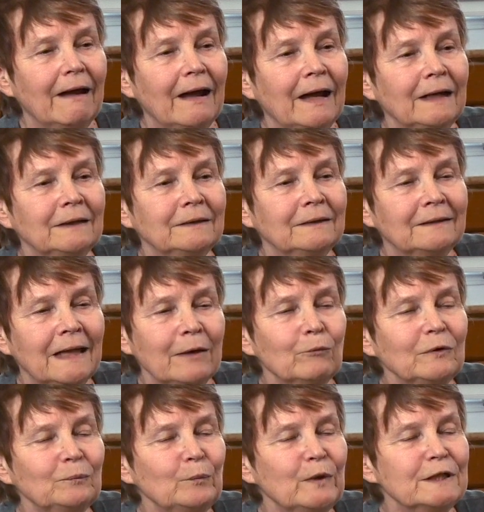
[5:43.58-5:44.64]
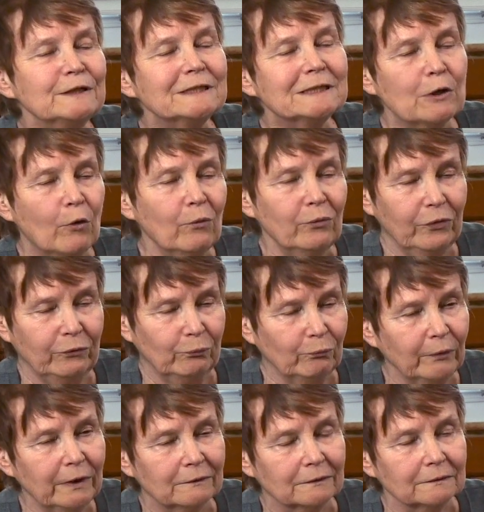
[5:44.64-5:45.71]
And they would be so
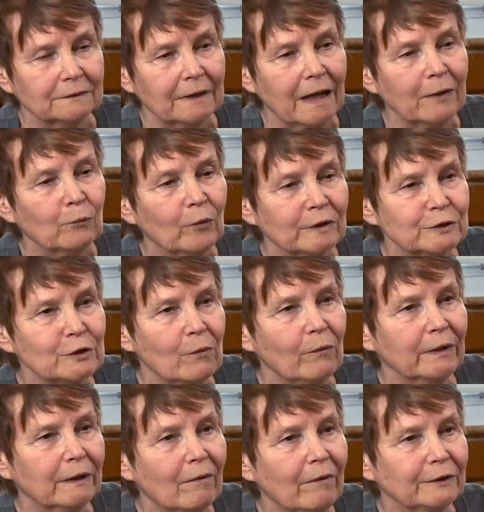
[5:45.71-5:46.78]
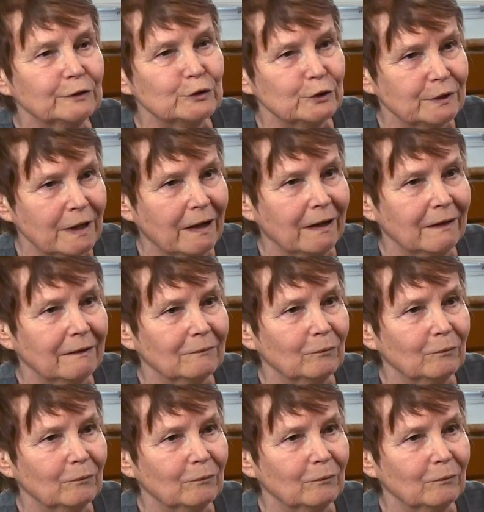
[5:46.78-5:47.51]
thrilled at what's going on today